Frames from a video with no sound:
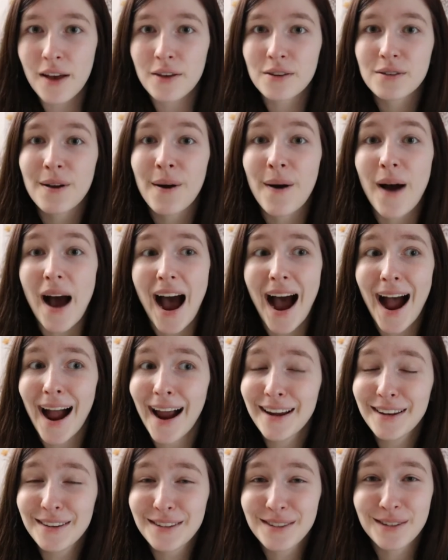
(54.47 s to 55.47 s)
So
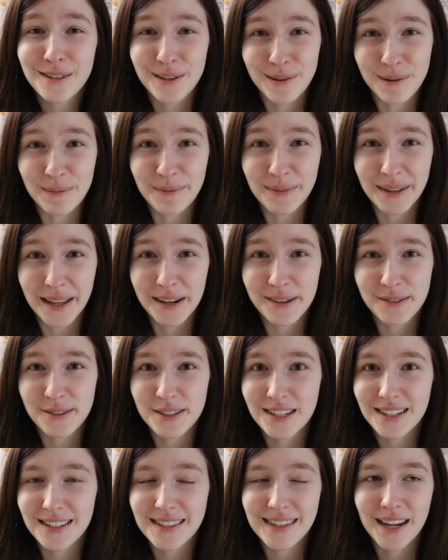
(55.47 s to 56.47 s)
I assumed that it
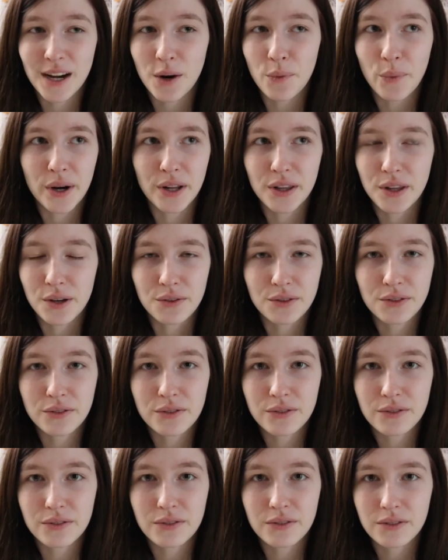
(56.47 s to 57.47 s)
was just like one of
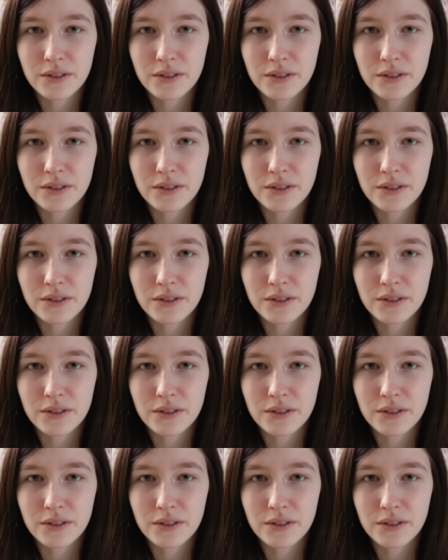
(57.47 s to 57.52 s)
those